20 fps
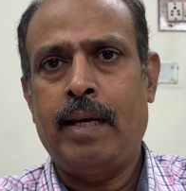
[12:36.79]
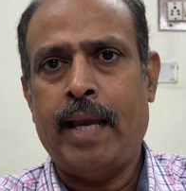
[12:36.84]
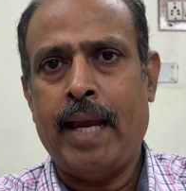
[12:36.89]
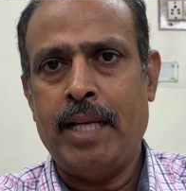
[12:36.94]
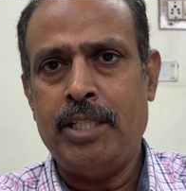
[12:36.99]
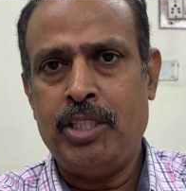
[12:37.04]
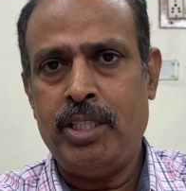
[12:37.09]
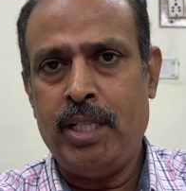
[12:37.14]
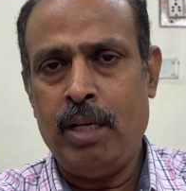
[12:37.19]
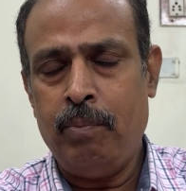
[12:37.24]

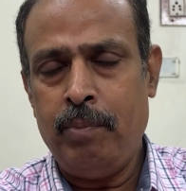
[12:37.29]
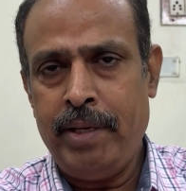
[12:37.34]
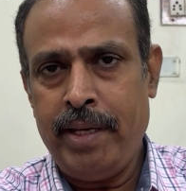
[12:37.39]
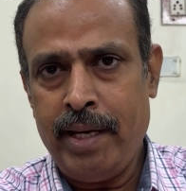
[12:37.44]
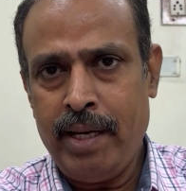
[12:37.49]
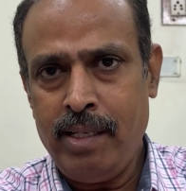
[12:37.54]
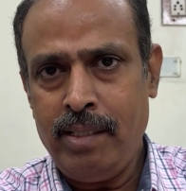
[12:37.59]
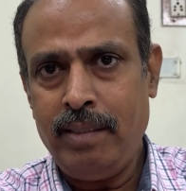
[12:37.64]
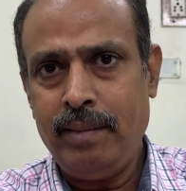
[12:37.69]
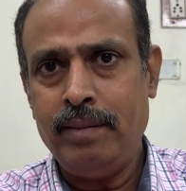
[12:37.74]
Catch them
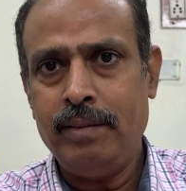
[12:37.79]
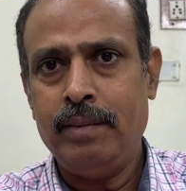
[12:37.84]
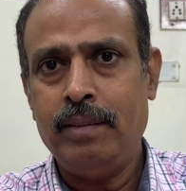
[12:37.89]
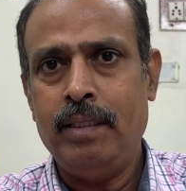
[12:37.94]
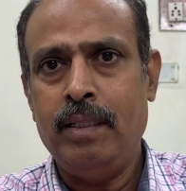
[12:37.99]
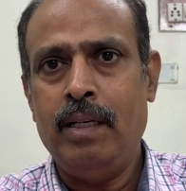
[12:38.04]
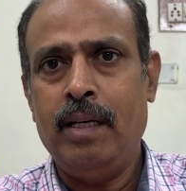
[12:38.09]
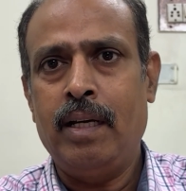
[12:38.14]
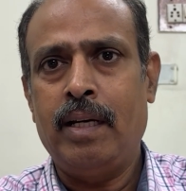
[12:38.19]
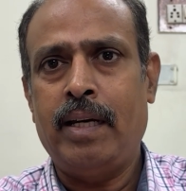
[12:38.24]
young,
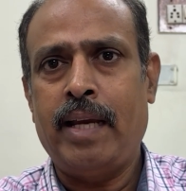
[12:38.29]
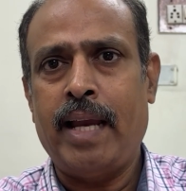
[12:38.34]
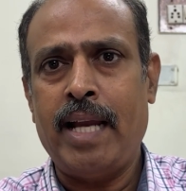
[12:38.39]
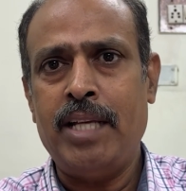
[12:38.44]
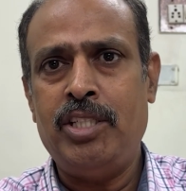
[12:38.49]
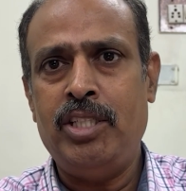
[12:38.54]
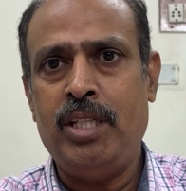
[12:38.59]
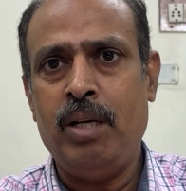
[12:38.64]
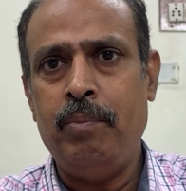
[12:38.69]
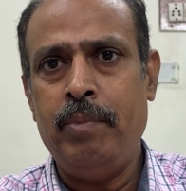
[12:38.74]

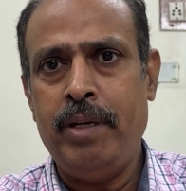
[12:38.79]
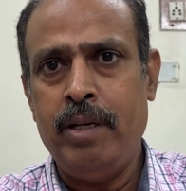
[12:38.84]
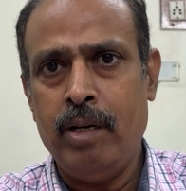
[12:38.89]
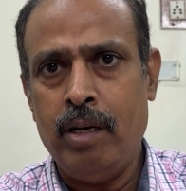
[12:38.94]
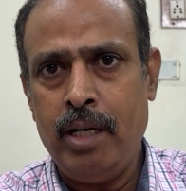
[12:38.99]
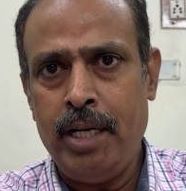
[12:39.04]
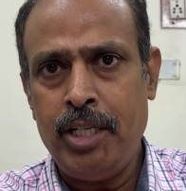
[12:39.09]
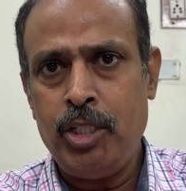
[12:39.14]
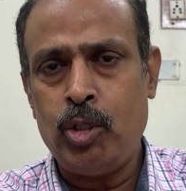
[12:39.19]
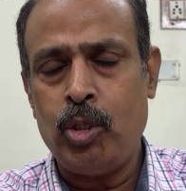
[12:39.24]
catch them
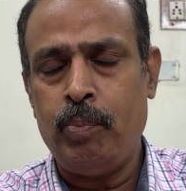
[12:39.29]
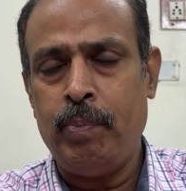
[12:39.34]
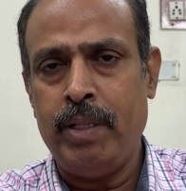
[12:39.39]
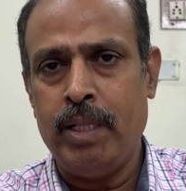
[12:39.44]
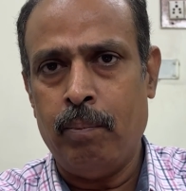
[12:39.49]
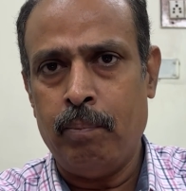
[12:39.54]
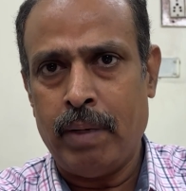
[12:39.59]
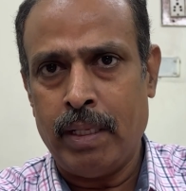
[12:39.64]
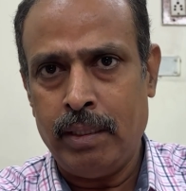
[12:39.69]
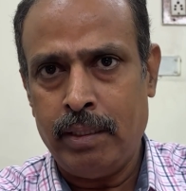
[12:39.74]
early should be
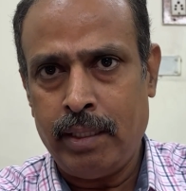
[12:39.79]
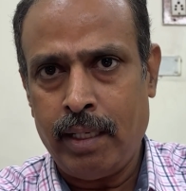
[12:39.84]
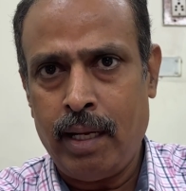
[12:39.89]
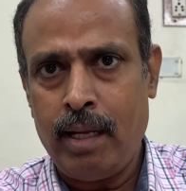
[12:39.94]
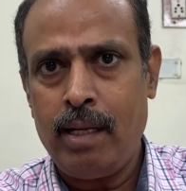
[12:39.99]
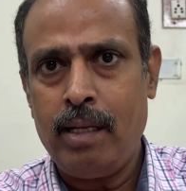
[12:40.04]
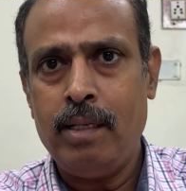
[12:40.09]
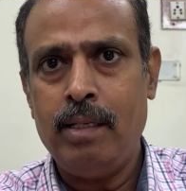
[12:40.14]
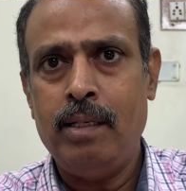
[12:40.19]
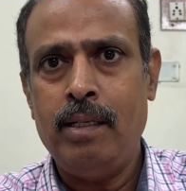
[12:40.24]
the
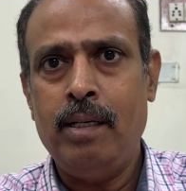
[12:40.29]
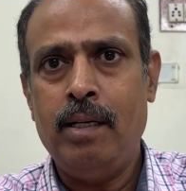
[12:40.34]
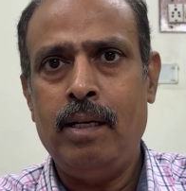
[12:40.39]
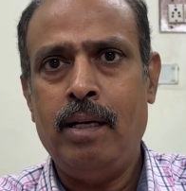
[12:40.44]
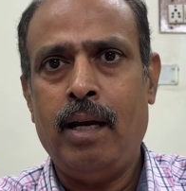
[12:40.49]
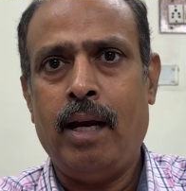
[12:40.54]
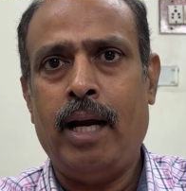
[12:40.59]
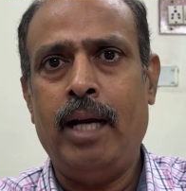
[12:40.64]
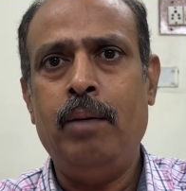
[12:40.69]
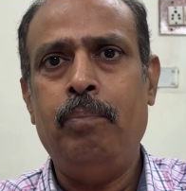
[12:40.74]
mantra,
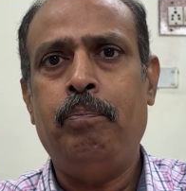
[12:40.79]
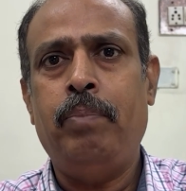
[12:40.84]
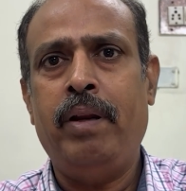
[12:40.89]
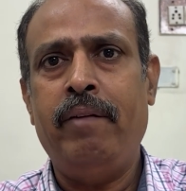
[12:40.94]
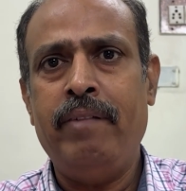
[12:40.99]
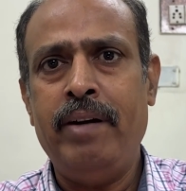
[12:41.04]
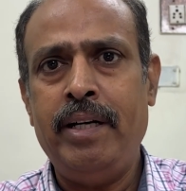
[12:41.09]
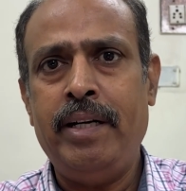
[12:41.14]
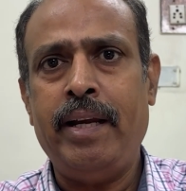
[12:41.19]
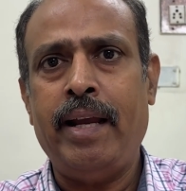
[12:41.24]
and
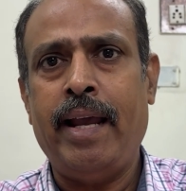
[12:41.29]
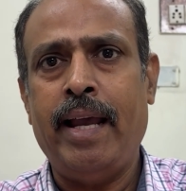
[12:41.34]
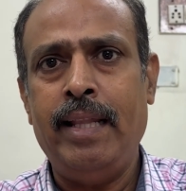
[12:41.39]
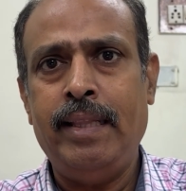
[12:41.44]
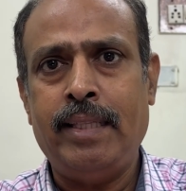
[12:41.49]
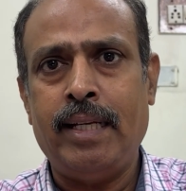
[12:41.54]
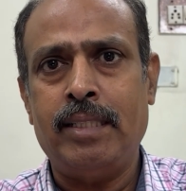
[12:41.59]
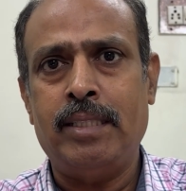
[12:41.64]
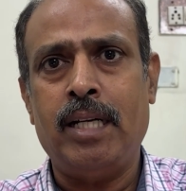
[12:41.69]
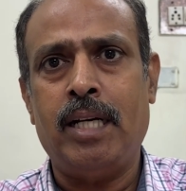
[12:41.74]
prevent
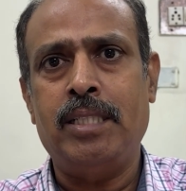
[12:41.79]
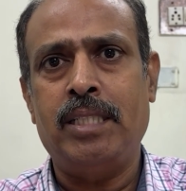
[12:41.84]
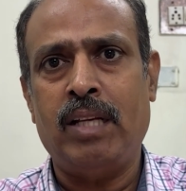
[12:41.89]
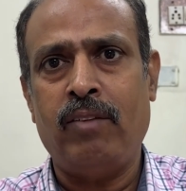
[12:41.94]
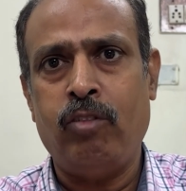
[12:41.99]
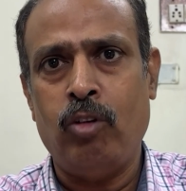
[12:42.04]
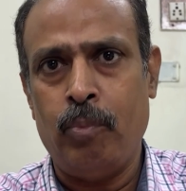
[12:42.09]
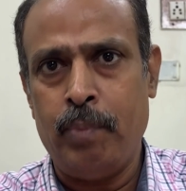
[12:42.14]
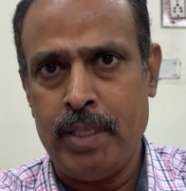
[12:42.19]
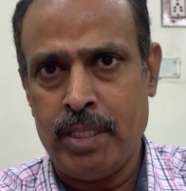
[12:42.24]
health hazards
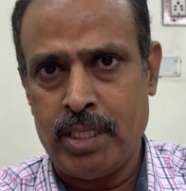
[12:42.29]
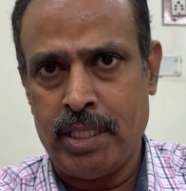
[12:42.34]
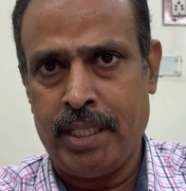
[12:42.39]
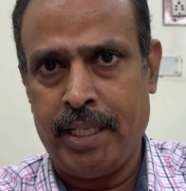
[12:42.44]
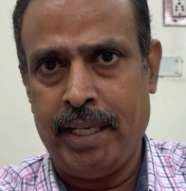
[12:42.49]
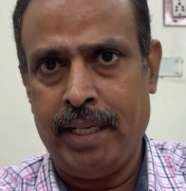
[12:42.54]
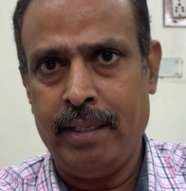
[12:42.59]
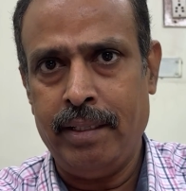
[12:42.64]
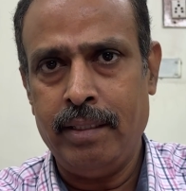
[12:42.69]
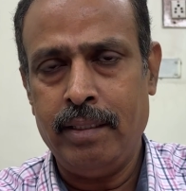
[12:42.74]
of
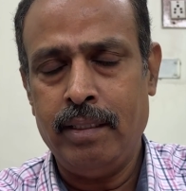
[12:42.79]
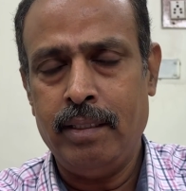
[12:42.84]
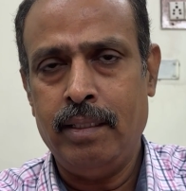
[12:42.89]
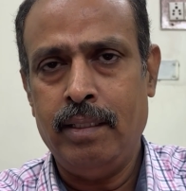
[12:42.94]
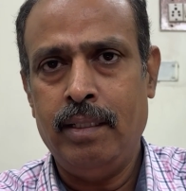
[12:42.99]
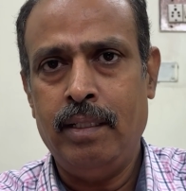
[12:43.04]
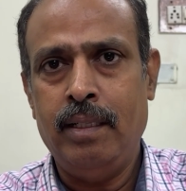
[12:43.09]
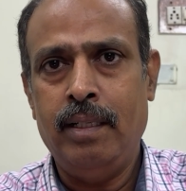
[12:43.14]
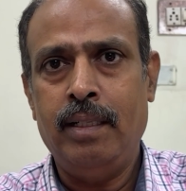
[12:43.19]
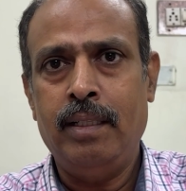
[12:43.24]
obesity.
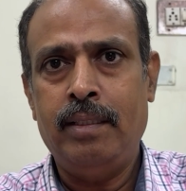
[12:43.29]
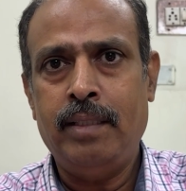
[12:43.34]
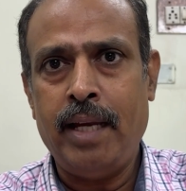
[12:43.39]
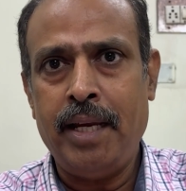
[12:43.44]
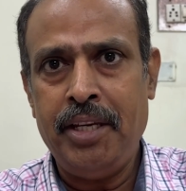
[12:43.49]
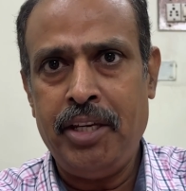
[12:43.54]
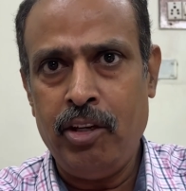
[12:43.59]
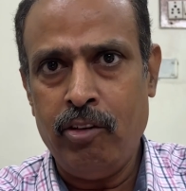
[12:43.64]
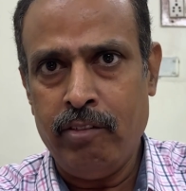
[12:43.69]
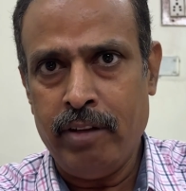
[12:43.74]

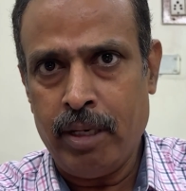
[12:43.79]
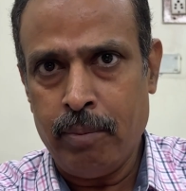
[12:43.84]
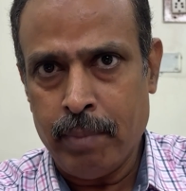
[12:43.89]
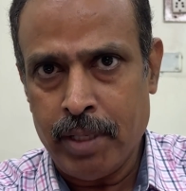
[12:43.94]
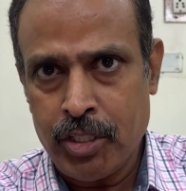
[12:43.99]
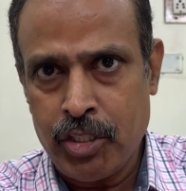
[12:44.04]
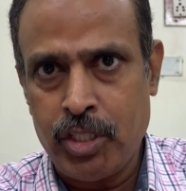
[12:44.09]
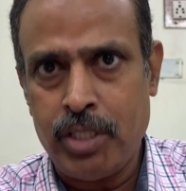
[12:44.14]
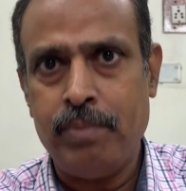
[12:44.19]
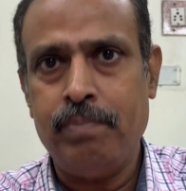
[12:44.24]
Thank you very
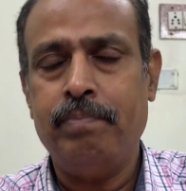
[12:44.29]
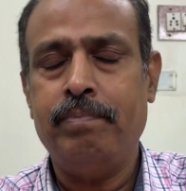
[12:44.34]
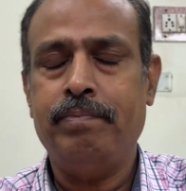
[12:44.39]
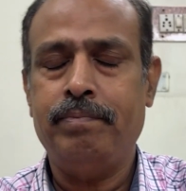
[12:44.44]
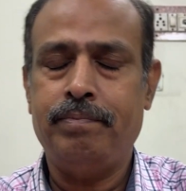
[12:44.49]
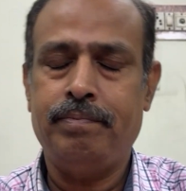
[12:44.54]
much.